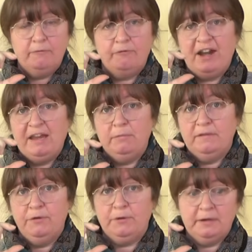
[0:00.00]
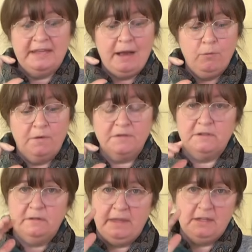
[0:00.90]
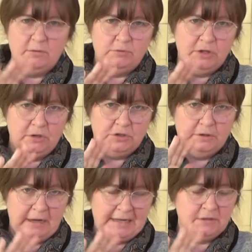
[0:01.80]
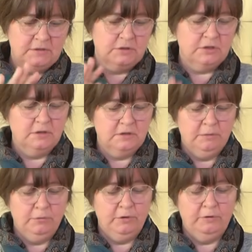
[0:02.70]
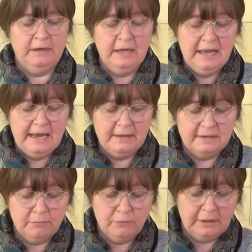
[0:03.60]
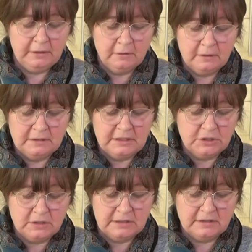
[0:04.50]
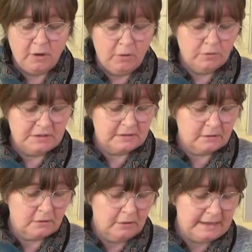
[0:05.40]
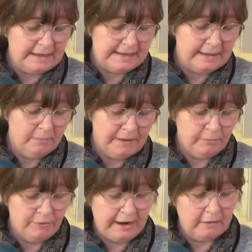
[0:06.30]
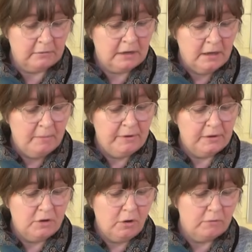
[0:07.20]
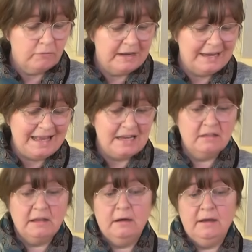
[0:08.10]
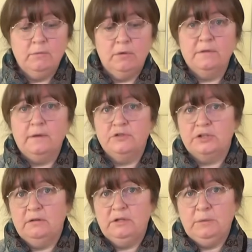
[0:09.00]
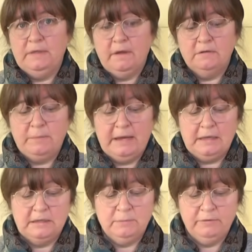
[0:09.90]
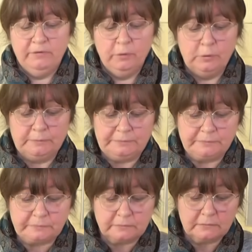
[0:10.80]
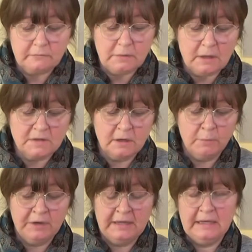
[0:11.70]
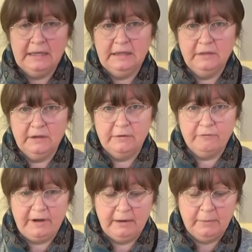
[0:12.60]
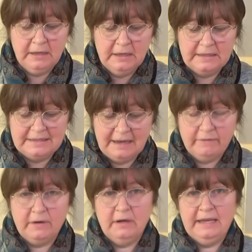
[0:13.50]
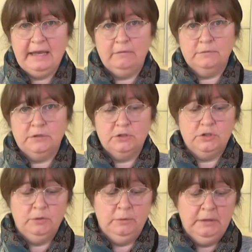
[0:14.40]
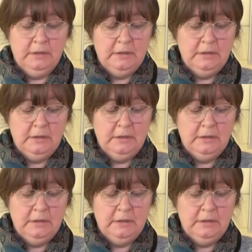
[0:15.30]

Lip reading: frame if you can get one, so that they don't touch and the glass doesn't touch the embroidery. And it's in pretty good condition. This gold has gone a little bit brown, but not really anything like what I've shown you in those packets before. So putting it in the frame has definitely helped to